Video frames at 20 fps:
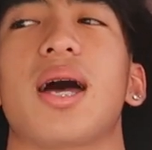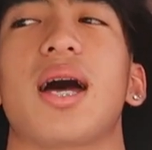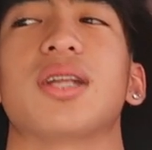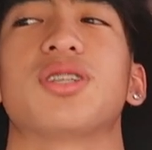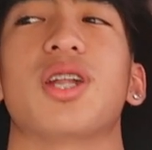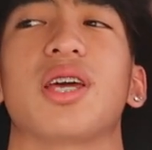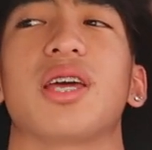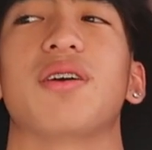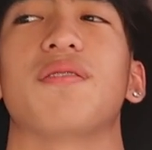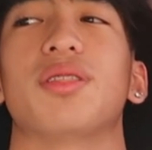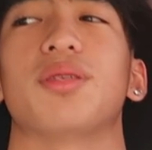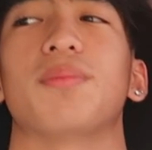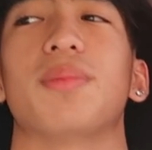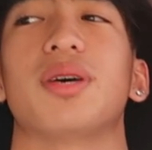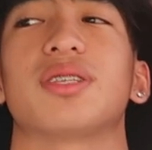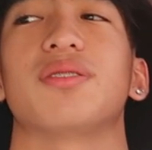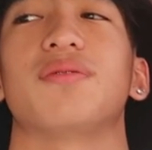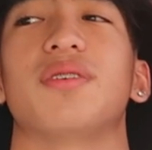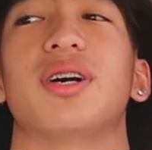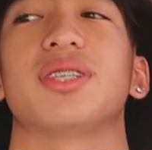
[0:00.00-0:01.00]
I try to give out the
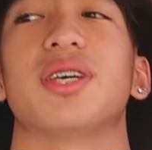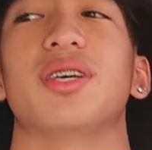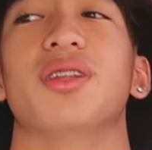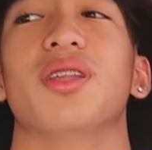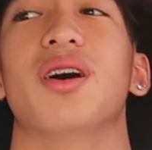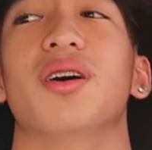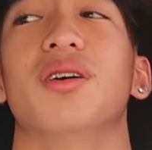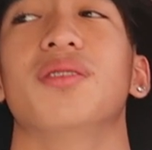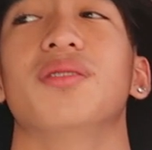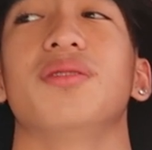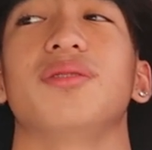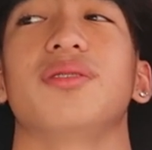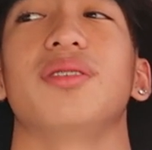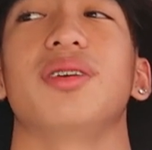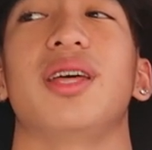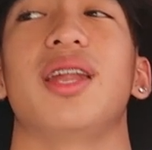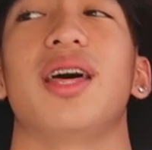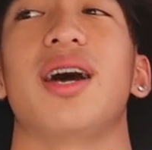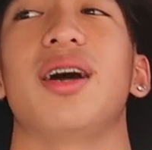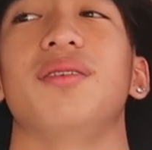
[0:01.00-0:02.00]
best advice I know
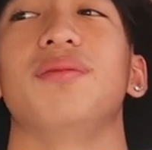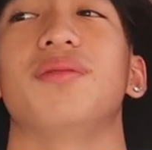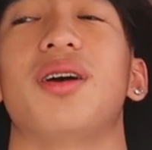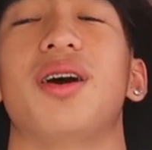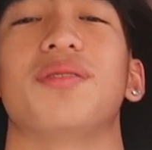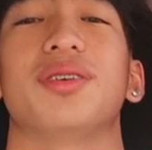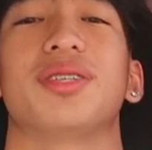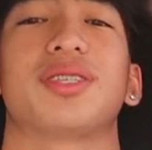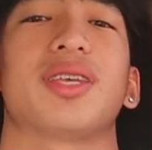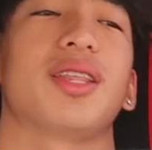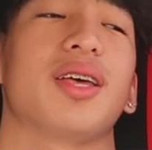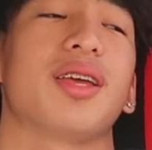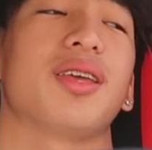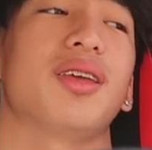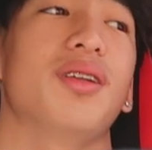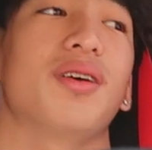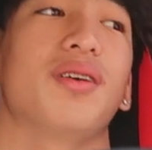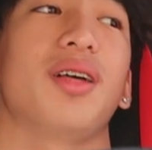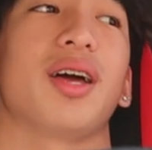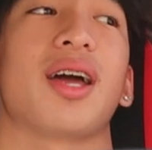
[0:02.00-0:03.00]
and I always say like
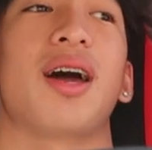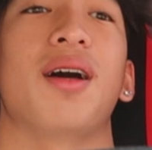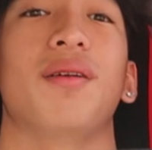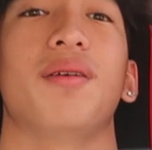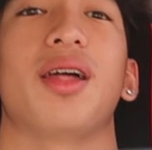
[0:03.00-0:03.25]
you know like I,